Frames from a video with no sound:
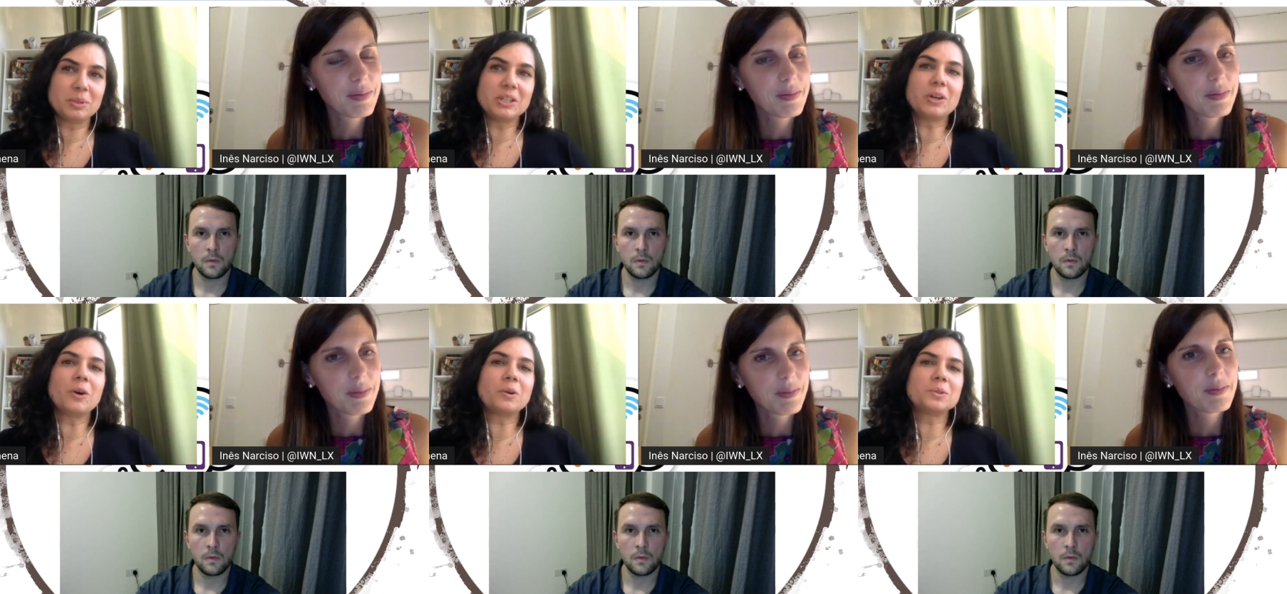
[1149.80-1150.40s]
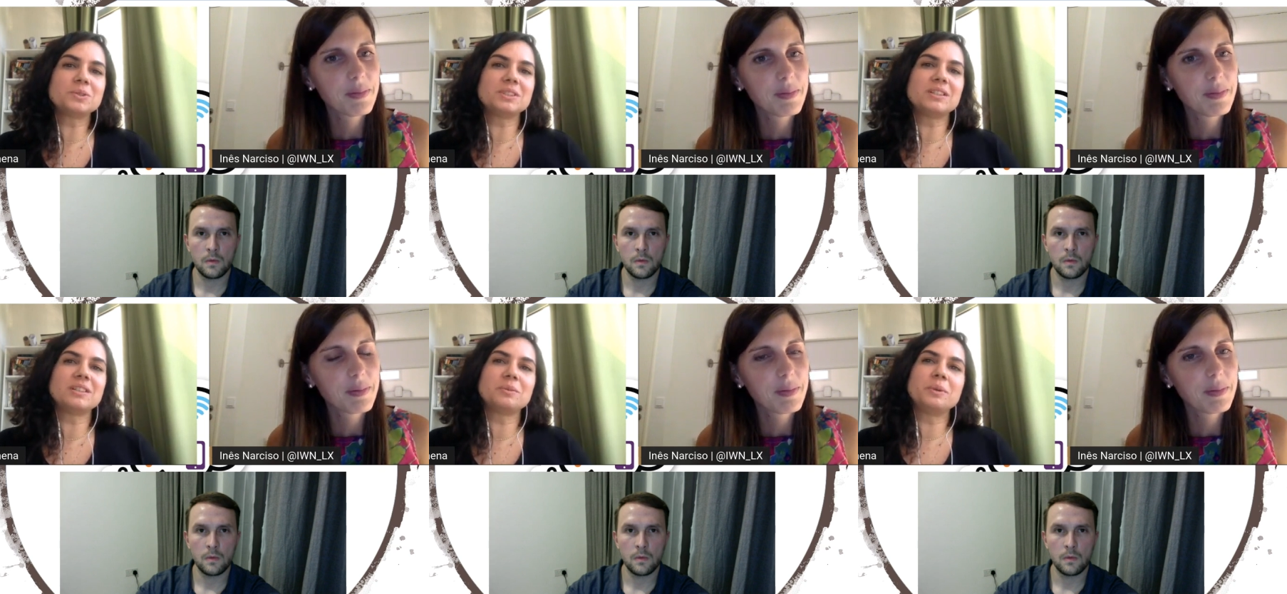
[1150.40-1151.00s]
Speaker 1: because
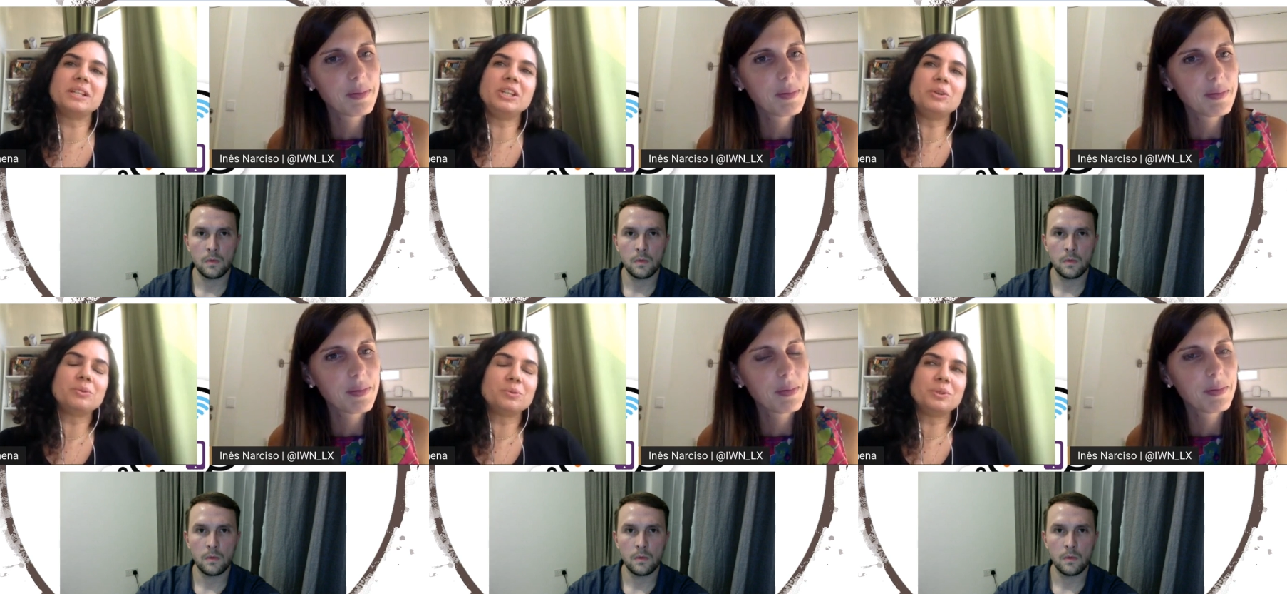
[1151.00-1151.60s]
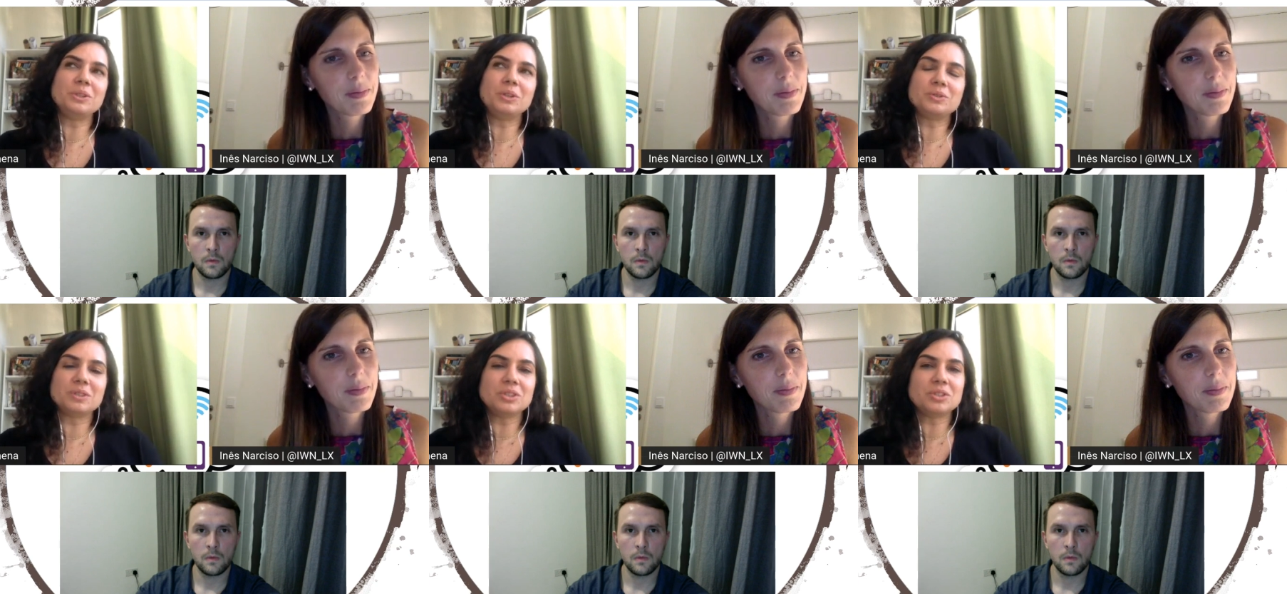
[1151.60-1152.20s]
uh, when you use
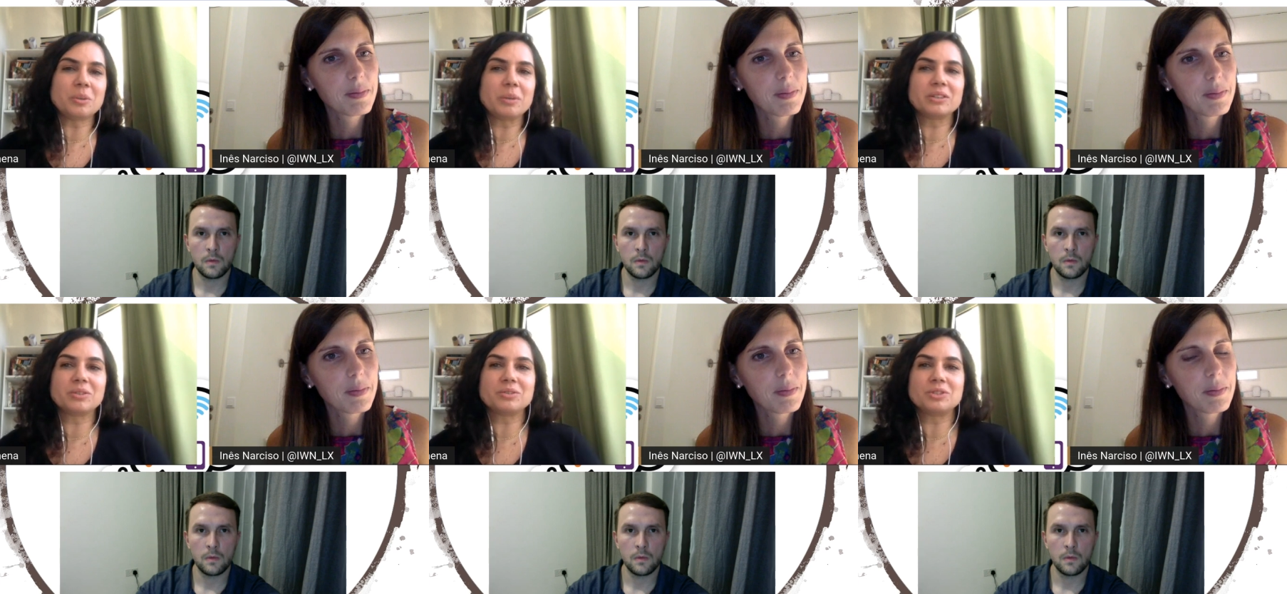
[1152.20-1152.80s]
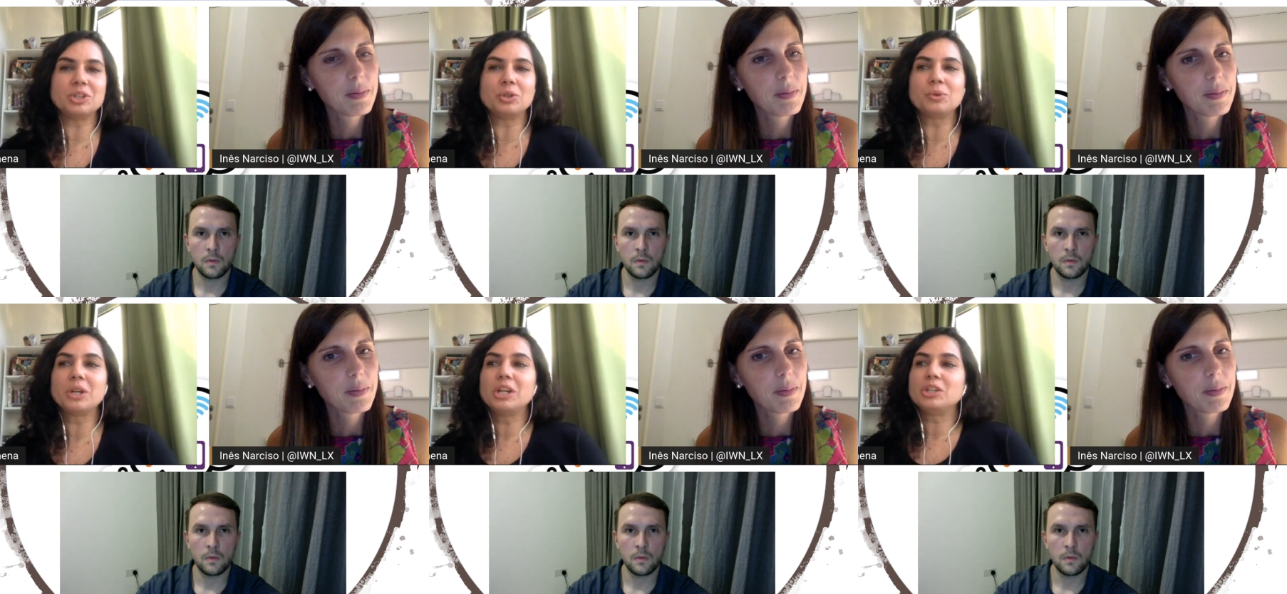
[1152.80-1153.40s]
digital methods, you
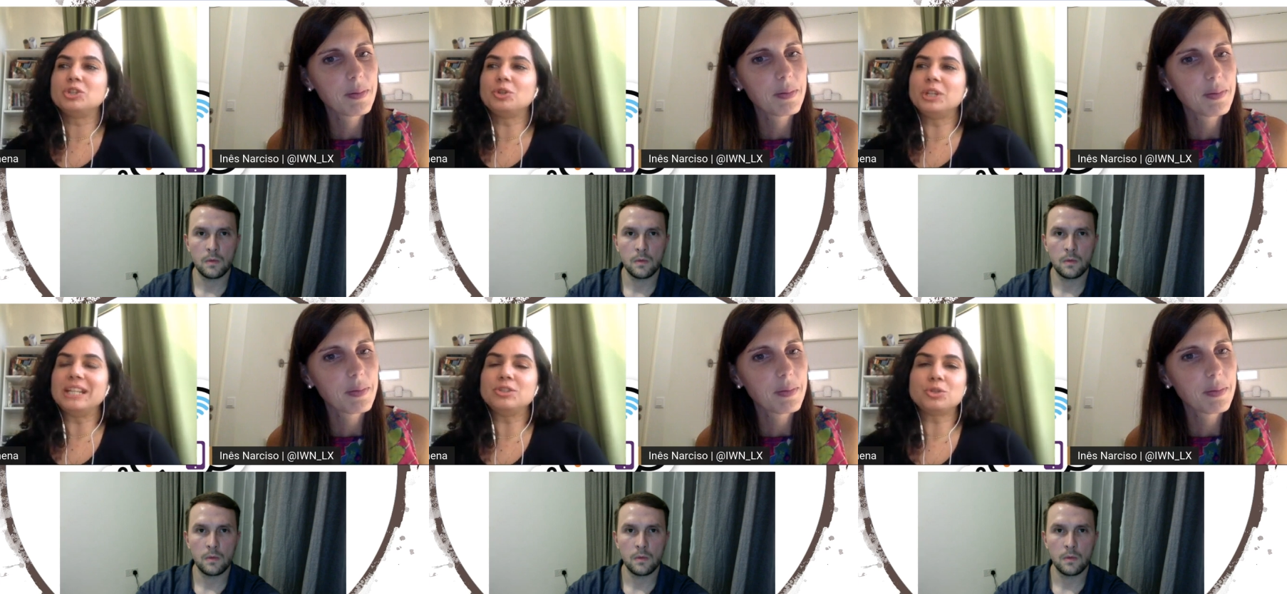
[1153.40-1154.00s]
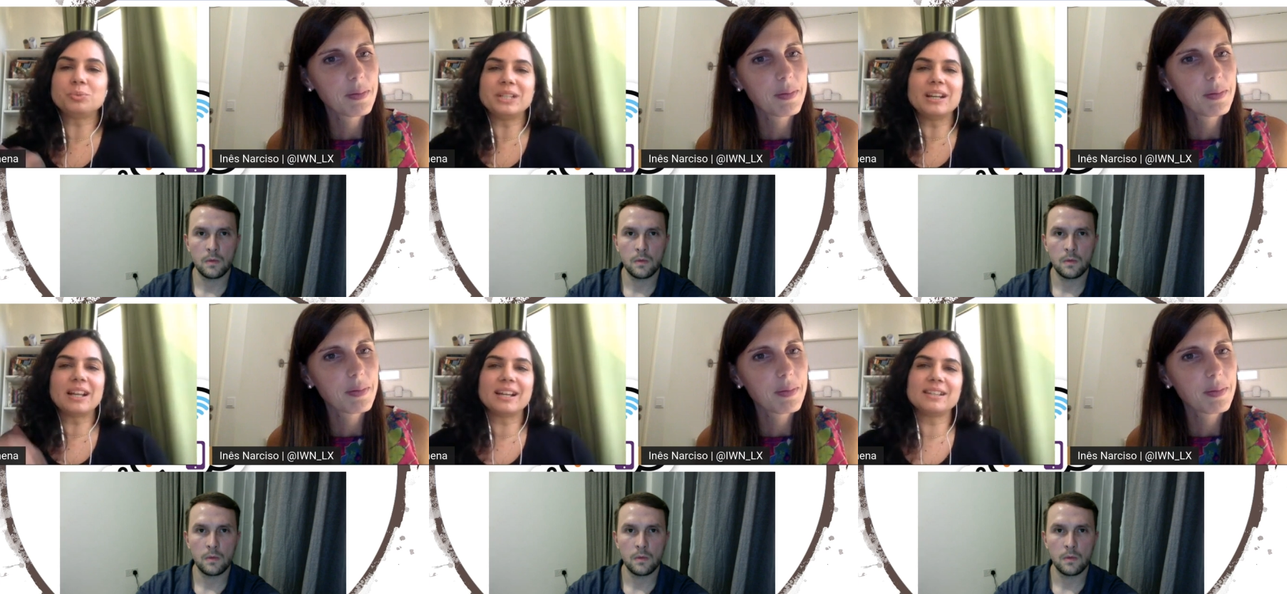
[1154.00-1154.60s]
you need to
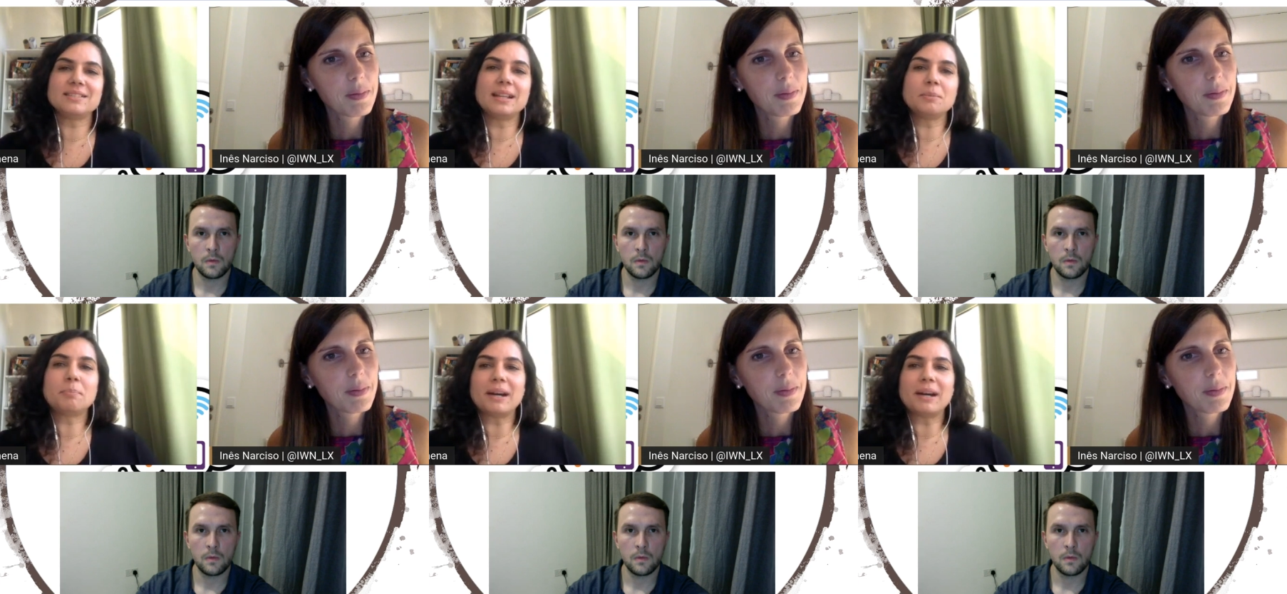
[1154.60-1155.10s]
realize that